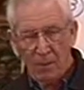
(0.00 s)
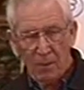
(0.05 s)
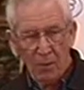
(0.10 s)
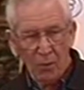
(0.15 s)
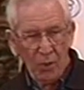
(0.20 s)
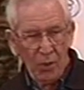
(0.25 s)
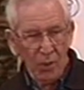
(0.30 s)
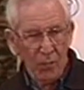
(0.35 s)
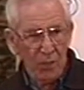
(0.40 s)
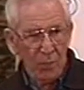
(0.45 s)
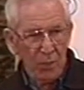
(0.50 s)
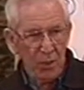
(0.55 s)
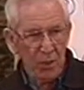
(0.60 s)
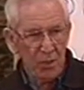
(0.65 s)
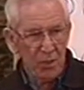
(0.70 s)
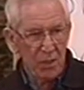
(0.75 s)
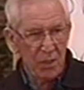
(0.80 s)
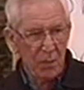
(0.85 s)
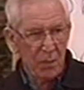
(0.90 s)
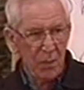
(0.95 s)
Very
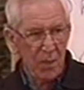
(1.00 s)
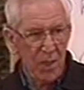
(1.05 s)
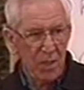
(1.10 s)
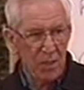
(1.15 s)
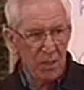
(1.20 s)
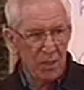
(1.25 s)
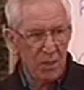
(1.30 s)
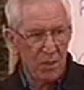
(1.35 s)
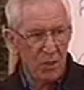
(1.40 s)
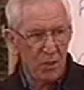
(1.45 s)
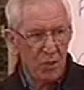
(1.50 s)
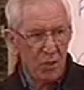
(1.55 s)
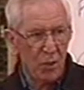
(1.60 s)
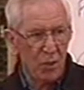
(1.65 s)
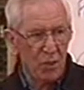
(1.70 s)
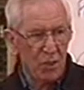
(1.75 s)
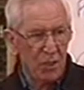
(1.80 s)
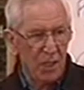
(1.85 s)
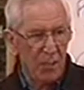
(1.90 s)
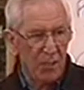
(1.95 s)
interesting passage in
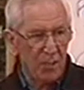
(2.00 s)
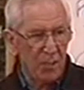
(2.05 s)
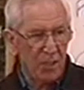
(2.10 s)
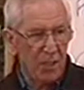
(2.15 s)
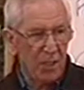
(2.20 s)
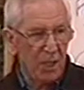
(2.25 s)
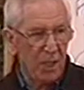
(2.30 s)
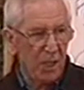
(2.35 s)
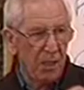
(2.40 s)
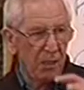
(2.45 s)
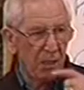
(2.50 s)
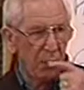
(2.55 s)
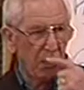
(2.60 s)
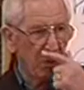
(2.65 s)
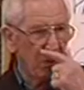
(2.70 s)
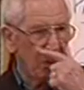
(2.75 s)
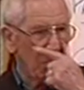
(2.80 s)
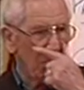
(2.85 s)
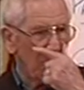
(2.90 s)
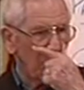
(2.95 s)
John chapter 10. You
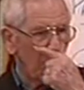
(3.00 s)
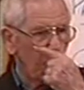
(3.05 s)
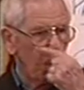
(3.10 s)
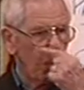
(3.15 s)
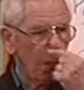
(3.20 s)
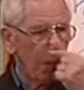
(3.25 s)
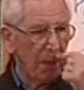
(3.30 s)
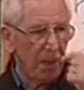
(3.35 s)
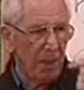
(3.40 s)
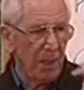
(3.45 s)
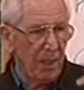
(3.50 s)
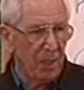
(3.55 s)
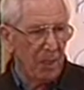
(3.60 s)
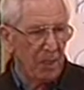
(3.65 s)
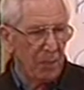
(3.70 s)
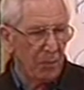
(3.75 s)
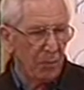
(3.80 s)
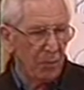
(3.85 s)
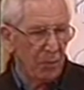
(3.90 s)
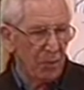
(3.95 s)
can learn a lot about
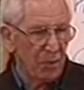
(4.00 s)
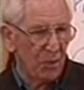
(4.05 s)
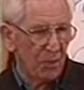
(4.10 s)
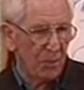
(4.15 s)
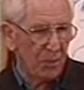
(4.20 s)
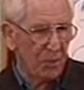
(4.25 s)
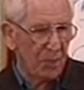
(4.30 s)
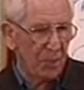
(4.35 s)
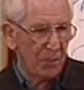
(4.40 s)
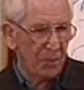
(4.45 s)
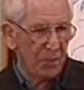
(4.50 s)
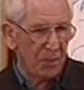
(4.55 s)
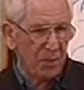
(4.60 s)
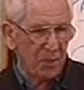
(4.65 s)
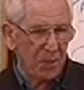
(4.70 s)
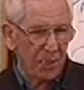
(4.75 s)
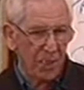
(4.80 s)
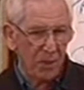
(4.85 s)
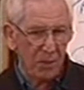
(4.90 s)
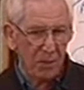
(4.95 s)
leadership from John chapter
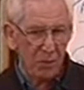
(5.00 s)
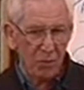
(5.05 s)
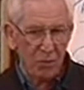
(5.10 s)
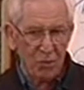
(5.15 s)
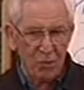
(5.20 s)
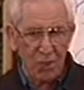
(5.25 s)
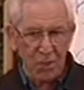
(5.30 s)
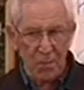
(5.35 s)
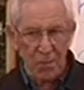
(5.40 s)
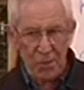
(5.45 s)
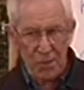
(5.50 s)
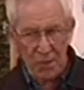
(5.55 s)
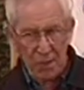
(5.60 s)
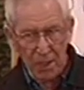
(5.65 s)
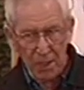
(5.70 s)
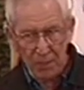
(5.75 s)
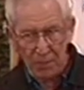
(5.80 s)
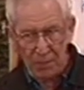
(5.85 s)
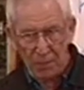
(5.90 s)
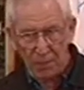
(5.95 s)
10, the Good Shepherd
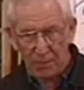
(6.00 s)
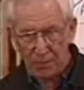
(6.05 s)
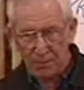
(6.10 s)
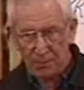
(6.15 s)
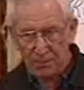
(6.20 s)
chapter.